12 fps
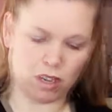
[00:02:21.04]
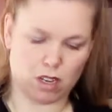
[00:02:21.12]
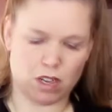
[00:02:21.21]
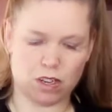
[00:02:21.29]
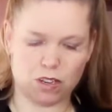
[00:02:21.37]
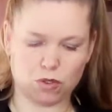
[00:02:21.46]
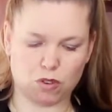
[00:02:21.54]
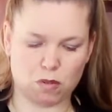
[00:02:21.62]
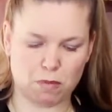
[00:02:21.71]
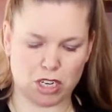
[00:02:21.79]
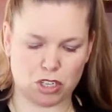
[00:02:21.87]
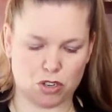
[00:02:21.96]
You just want
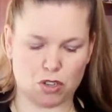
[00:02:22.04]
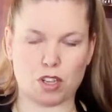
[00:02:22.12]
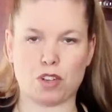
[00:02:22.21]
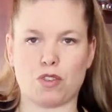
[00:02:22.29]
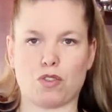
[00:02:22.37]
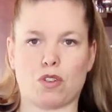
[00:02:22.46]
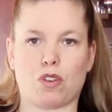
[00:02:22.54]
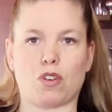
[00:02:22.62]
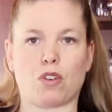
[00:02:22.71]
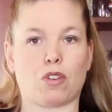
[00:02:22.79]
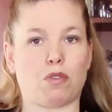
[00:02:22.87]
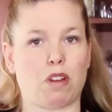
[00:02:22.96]
to make sure that
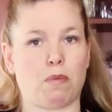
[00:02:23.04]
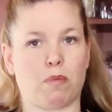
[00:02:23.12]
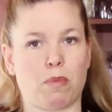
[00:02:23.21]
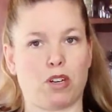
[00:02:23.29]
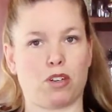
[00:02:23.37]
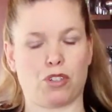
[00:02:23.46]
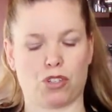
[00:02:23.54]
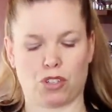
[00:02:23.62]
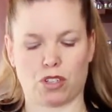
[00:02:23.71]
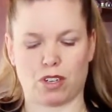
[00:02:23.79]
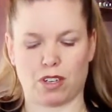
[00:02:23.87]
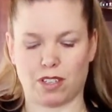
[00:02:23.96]
your creamed butter and
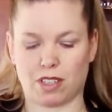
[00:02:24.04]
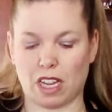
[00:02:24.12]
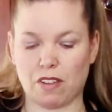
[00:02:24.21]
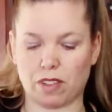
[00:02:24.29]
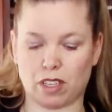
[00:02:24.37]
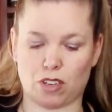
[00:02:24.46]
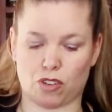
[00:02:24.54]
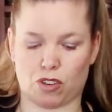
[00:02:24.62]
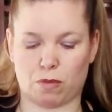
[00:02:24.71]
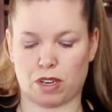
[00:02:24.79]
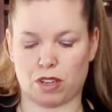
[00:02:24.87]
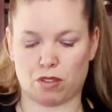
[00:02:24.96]
sugar is evenly
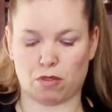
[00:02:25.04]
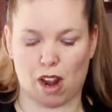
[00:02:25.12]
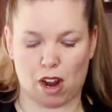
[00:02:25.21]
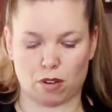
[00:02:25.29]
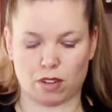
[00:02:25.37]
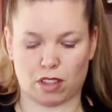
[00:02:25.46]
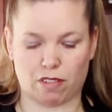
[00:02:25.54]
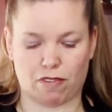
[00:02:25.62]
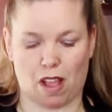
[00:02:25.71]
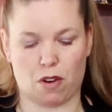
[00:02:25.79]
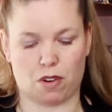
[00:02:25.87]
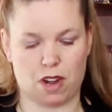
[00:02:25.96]
distributed throughout the
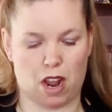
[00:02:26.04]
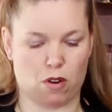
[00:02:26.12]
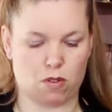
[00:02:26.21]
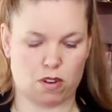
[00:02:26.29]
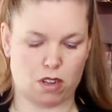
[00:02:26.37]
flour now.